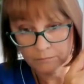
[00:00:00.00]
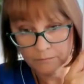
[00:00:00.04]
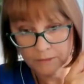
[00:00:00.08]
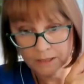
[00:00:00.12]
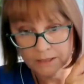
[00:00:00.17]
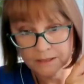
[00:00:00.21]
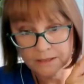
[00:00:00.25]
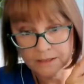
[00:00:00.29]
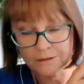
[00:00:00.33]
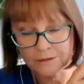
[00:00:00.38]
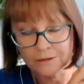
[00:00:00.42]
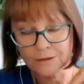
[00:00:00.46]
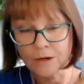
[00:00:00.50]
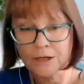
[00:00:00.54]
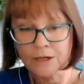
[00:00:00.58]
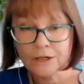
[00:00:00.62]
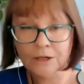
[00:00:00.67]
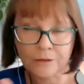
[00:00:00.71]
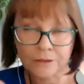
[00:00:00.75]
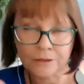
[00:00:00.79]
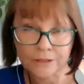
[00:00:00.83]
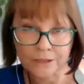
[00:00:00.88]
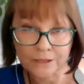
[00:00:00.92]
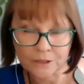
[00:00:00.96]
As in, I
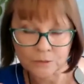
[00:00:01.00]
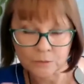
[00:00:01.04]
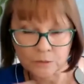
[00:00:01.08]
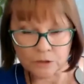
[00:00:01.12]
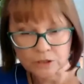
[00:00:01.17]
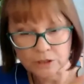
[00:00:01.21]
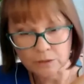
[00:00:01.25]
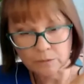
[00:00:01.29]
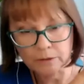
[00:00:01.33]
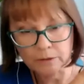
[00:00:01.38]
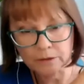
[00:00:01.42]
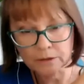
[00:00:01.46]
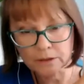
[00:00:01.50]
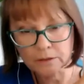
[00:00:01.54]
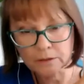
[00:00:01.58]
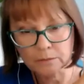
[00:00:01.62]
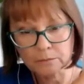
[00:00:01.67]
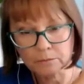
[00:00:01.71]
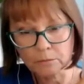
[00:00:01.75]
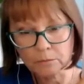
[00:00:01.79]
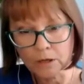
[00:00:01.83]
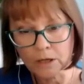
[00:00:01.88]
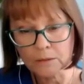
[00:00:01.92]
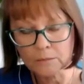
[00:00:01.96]
know I teach music, but
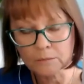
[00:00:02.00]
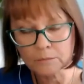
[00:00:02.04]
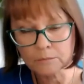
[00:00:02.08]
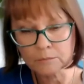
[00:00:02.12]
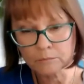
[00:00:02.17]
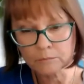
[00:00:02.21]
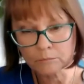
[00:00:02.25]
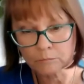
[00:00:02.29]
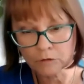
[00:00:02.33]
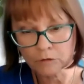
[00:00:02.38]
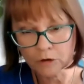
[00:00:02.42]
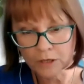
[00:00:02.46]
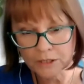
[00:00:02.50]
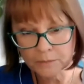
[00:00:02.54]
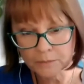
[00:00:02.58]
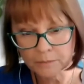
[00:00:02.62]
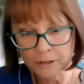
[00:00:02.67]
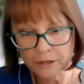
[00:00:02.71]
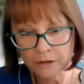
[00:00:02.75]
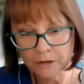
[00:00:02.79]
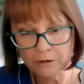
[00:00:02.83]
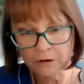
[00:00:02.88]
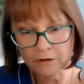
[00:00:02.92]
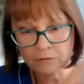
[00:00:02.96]
I'm writing
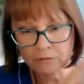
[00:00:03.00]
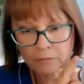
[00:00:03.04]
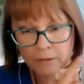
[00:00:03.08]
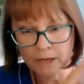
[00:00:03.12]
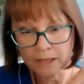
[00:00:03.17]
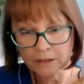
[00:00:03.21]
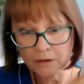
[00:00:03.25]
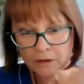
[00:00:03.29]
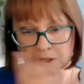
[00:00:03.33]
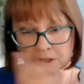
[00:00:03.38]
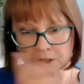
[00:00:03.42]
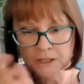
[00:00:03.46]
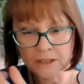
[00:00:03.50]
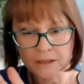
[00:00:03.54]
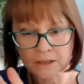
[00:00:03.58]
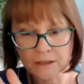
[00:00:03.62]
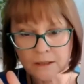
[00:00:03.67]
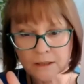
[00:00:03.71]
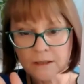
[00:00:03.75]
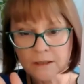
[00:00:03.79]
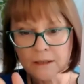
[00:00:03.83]
paragraph, main idea,